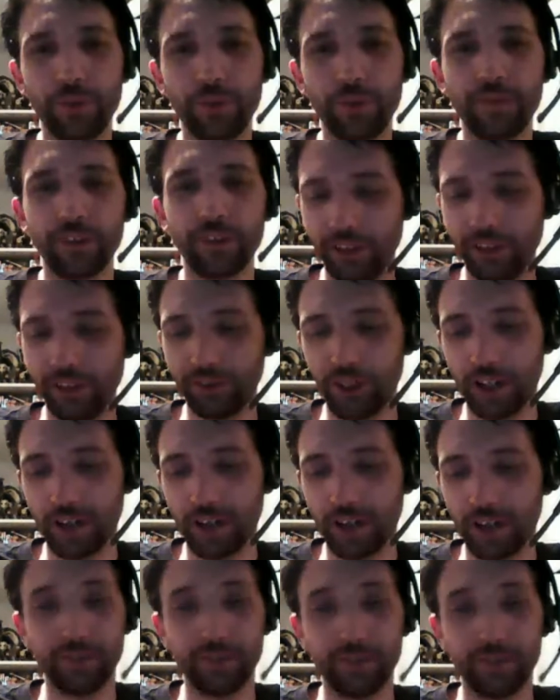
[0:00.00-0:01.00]
least I've
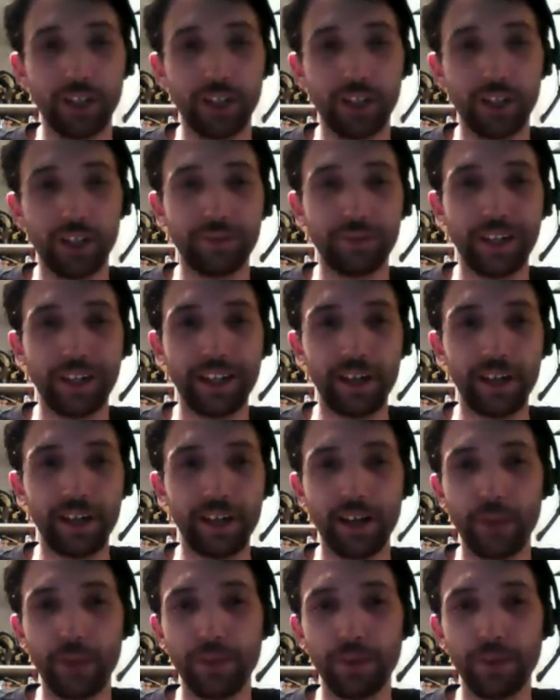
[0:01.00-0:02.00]
got our friend
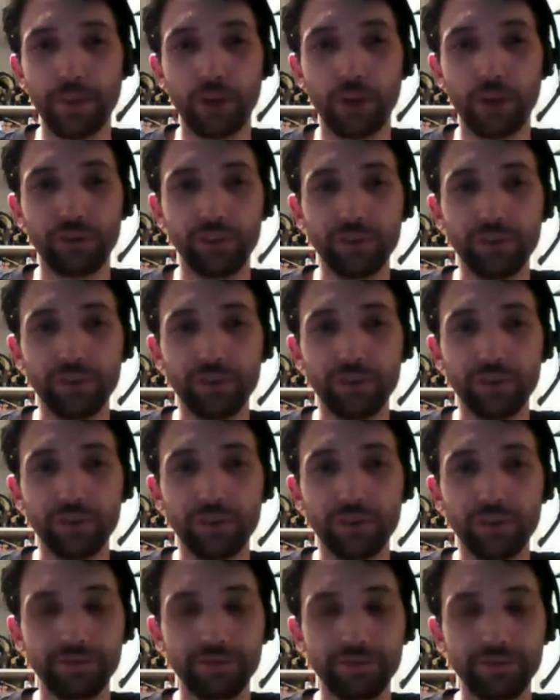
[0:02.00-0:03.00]
Abby watching
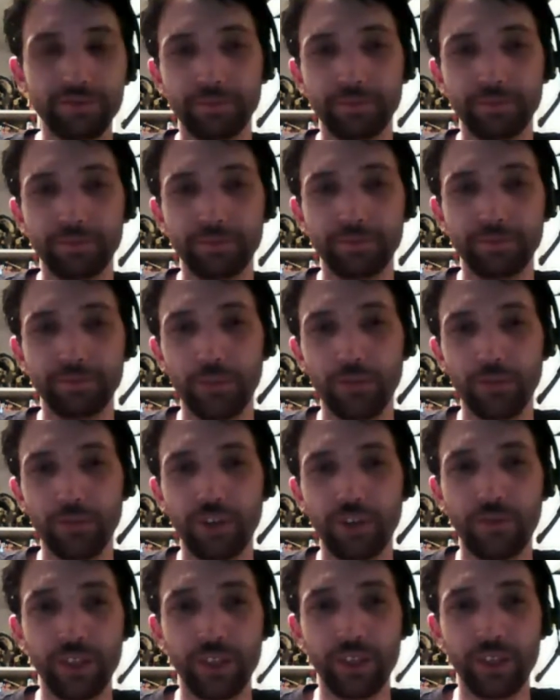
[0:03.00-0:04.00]
from
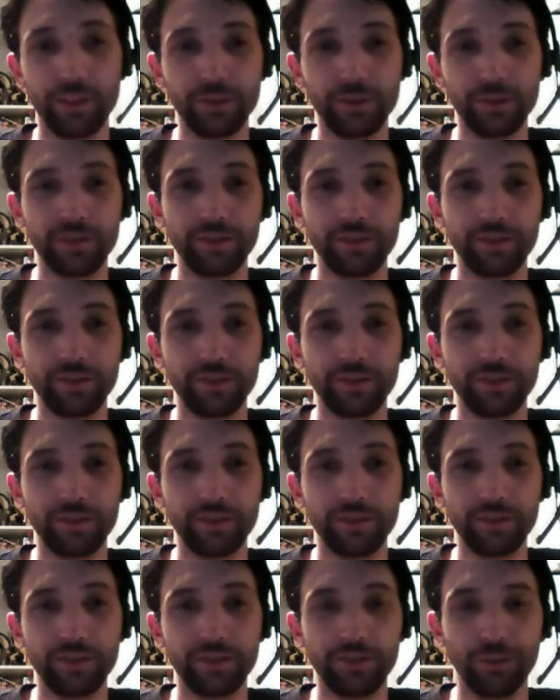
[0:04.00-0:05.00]
Sheffield. She's
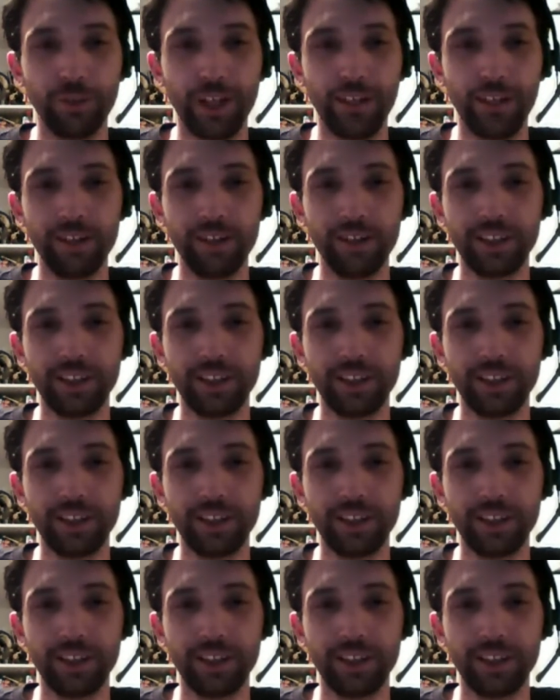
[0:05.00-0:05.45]
all the way up there.